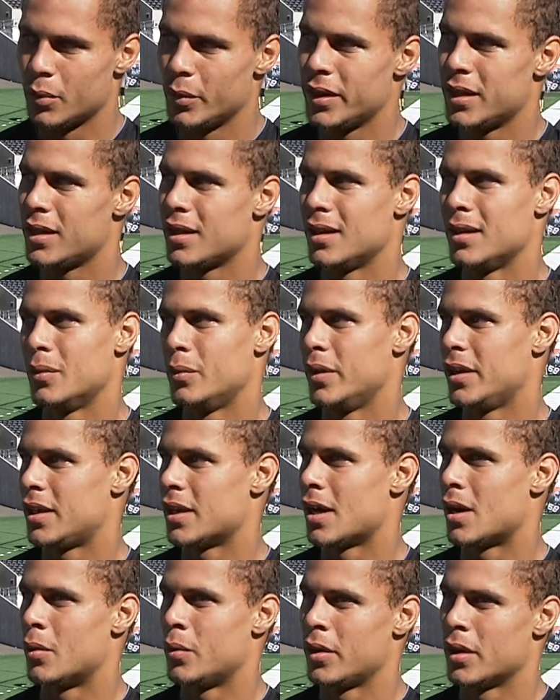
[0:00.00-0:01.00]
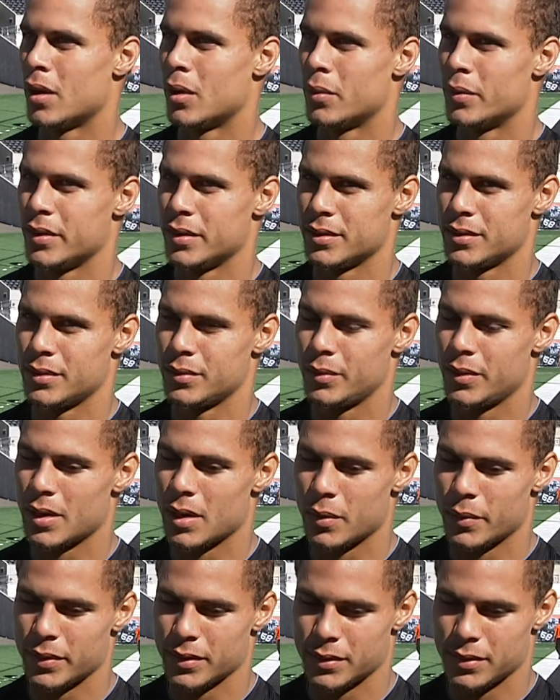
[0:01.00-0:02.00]
Week in and week out, we
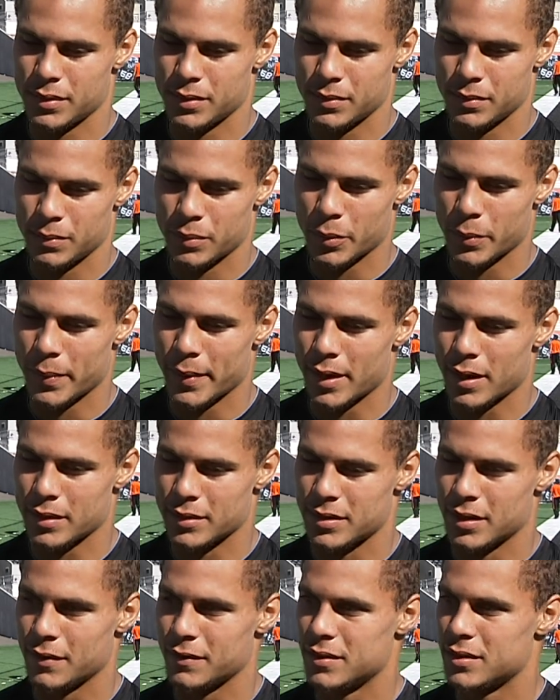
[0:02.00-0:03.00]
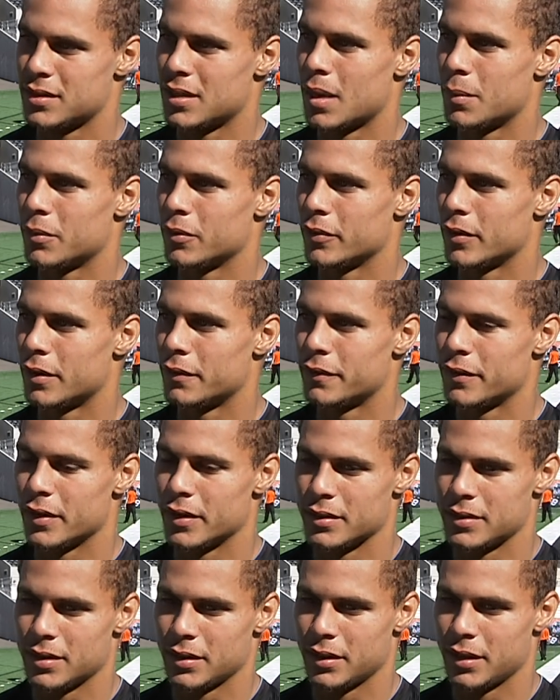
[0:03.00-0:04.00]
always prepare ourselves to stop the run
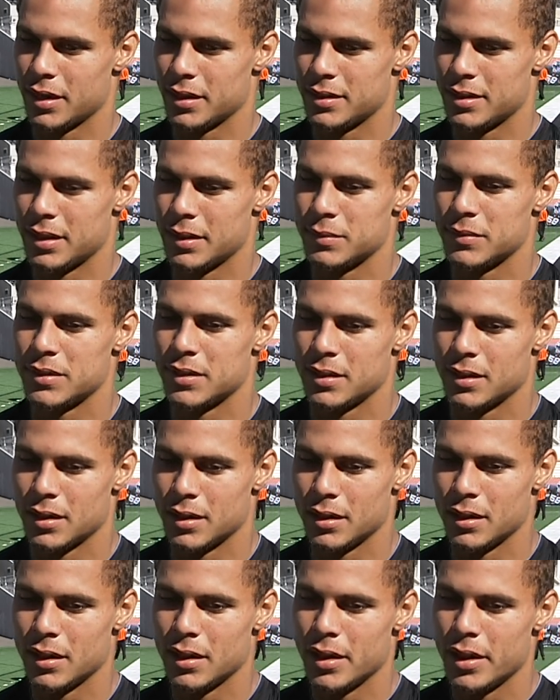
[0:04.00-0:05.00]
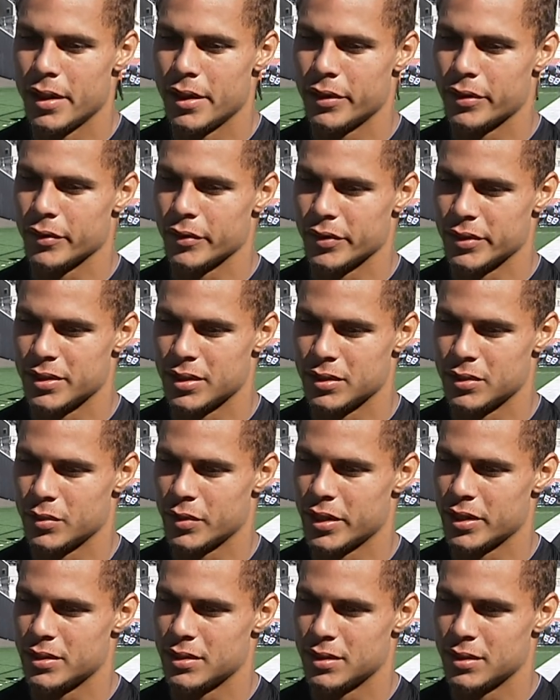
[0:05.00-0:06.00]
first and get teams into throwing
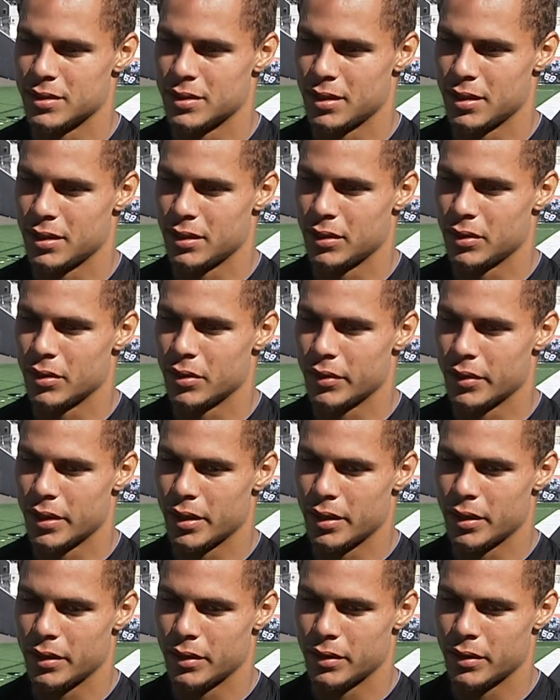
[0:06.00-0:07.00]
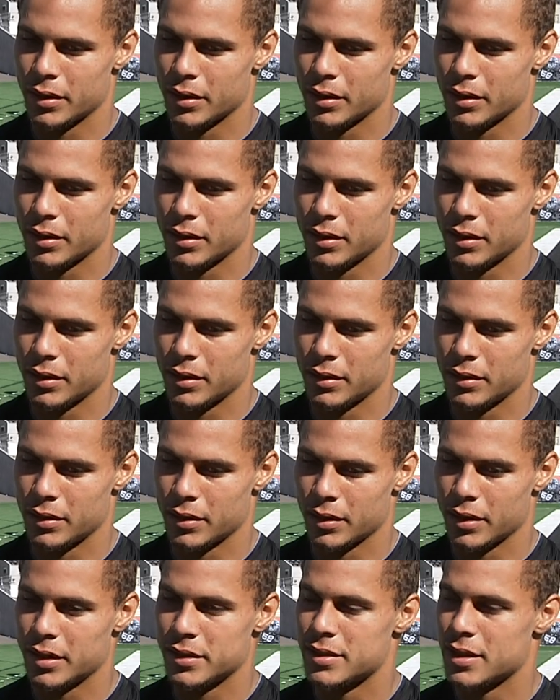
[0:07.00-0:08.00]
situations. And you know they're
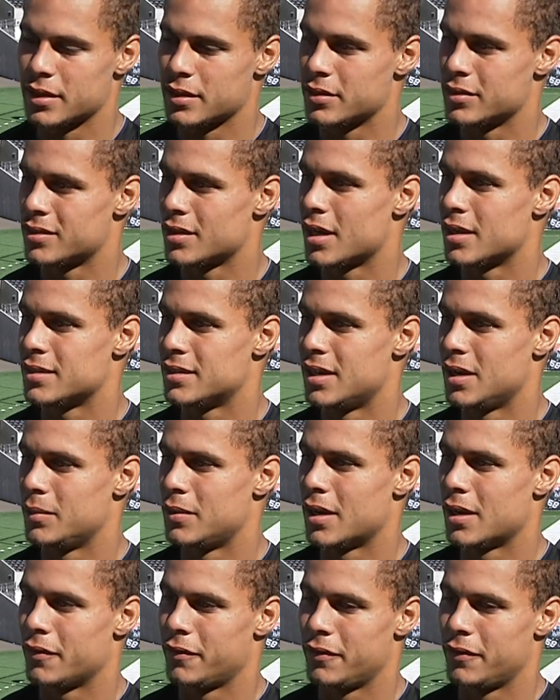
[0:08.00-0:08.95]
gonna take their shots deep down.